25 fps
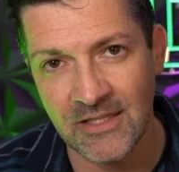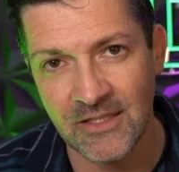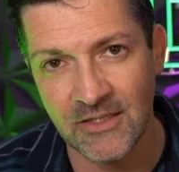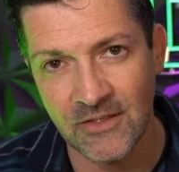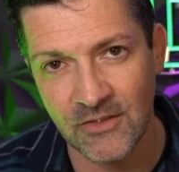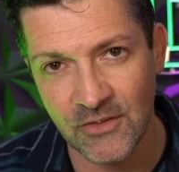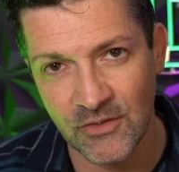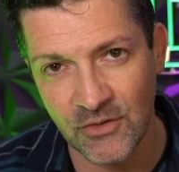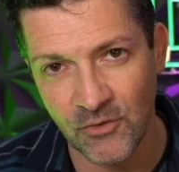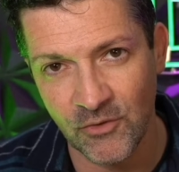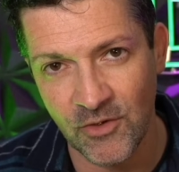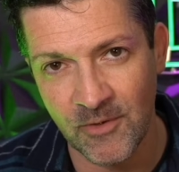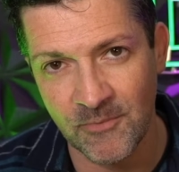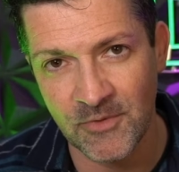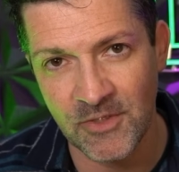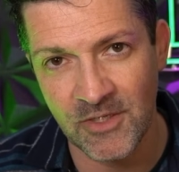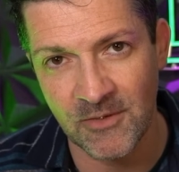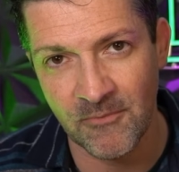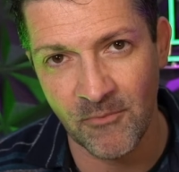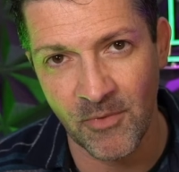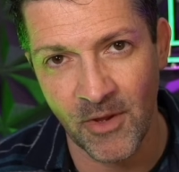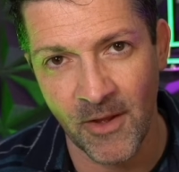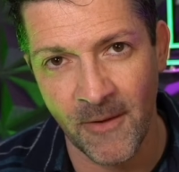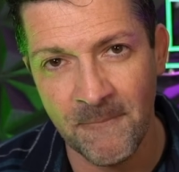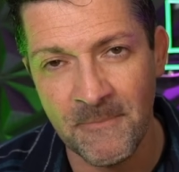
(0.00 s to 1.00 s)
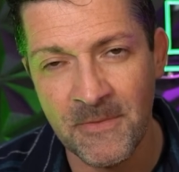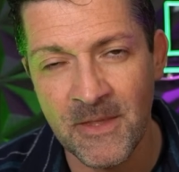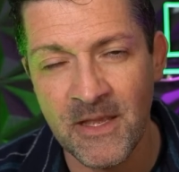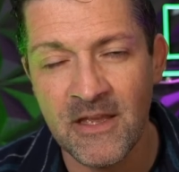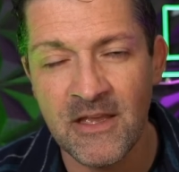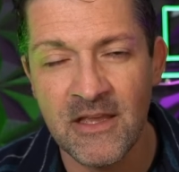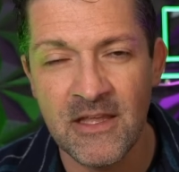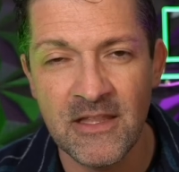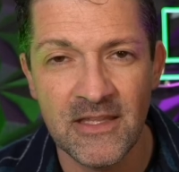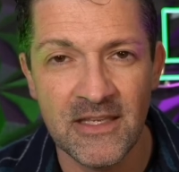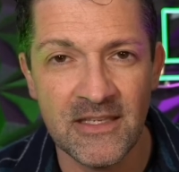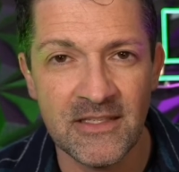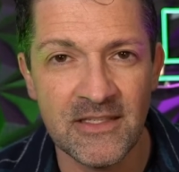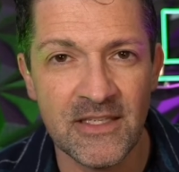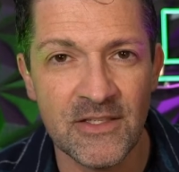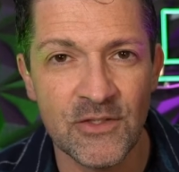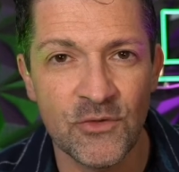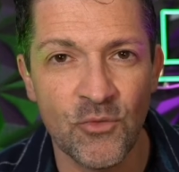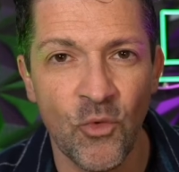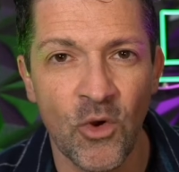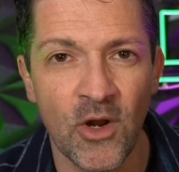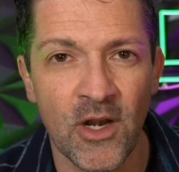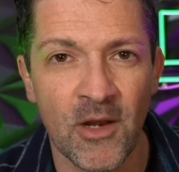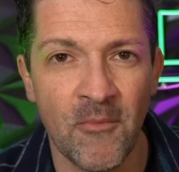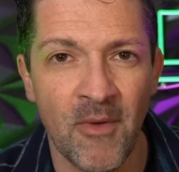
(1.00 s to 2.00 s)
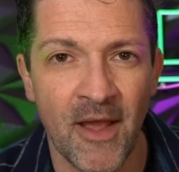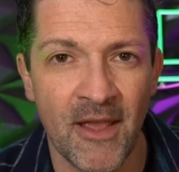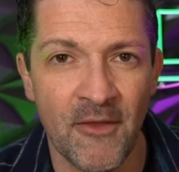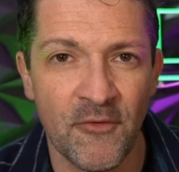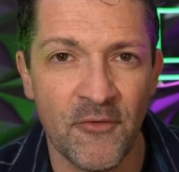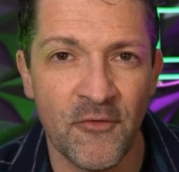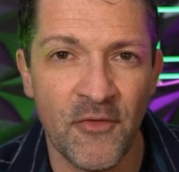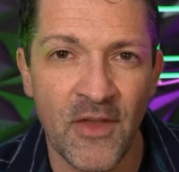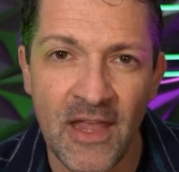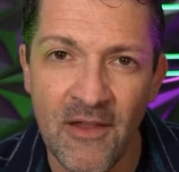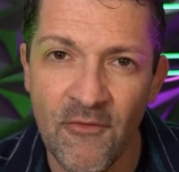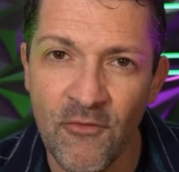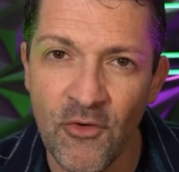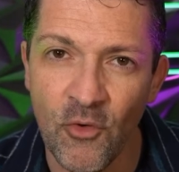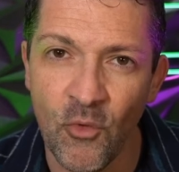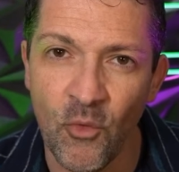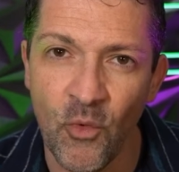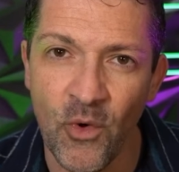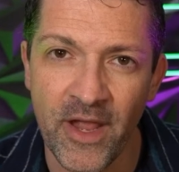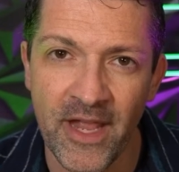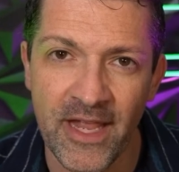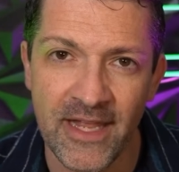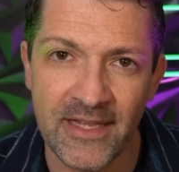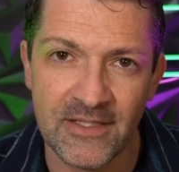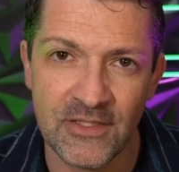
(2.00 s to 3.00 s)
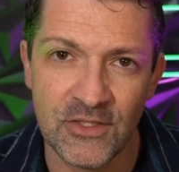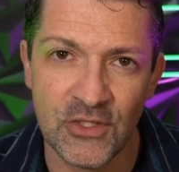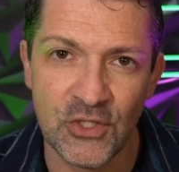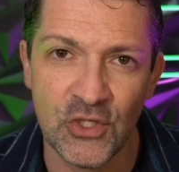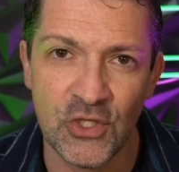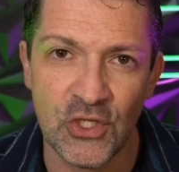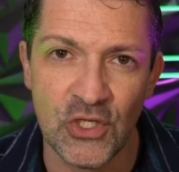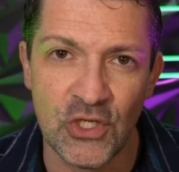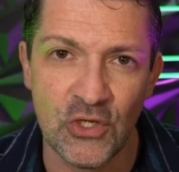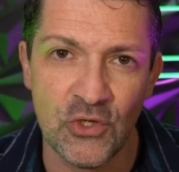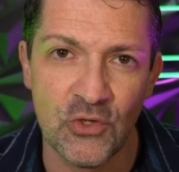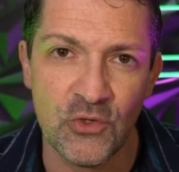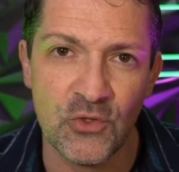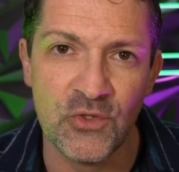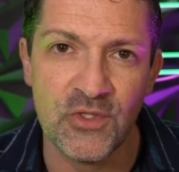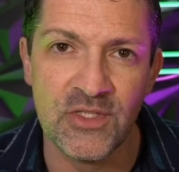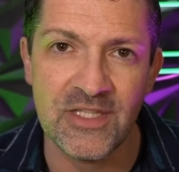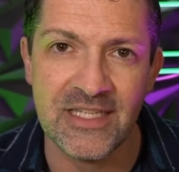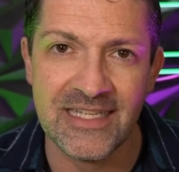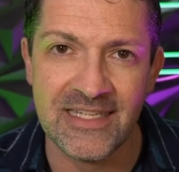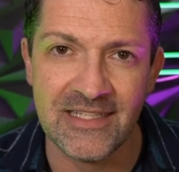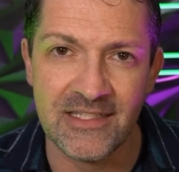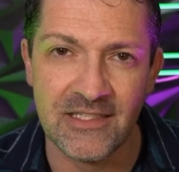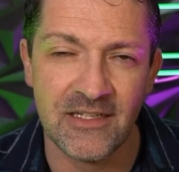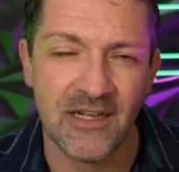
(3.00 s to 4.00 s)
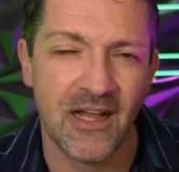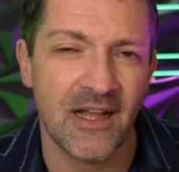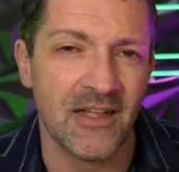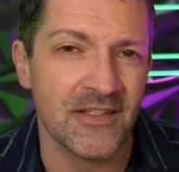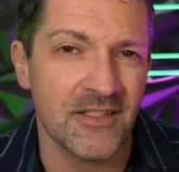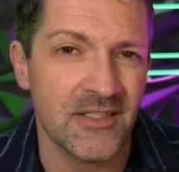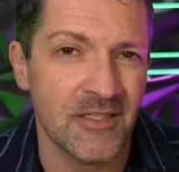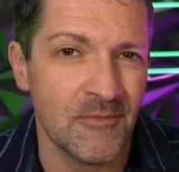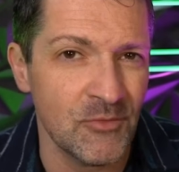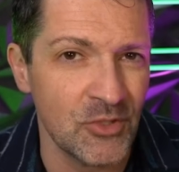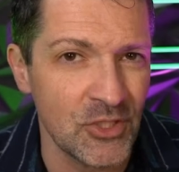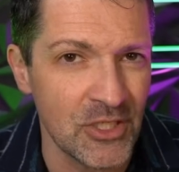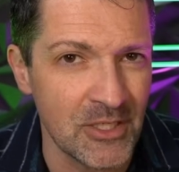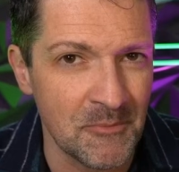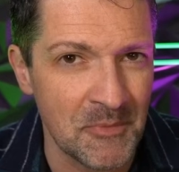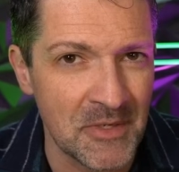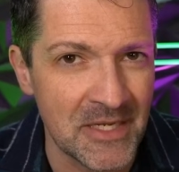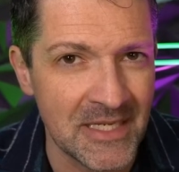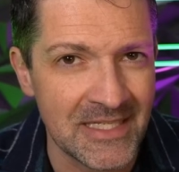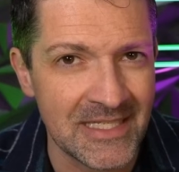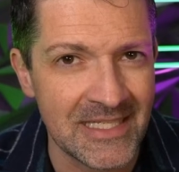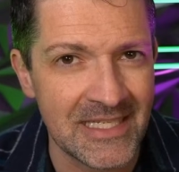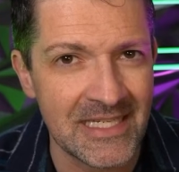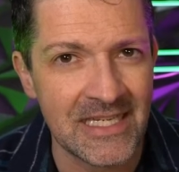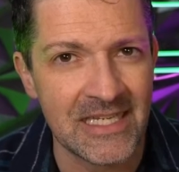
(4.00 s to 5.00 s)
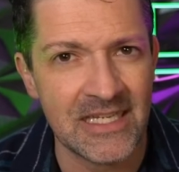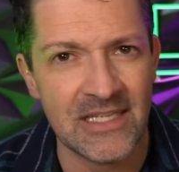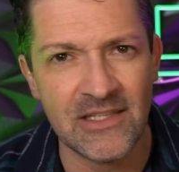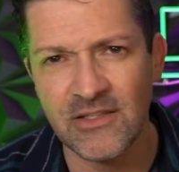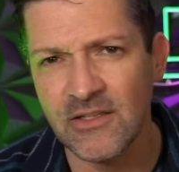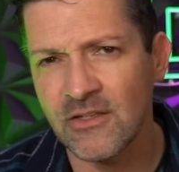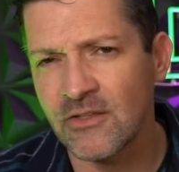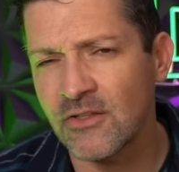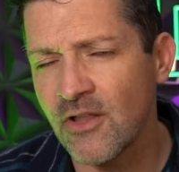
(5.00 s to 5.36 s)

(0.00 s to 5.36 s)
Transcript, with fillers: in the description, but this is one of my favorite ways to use these custom G P Ts,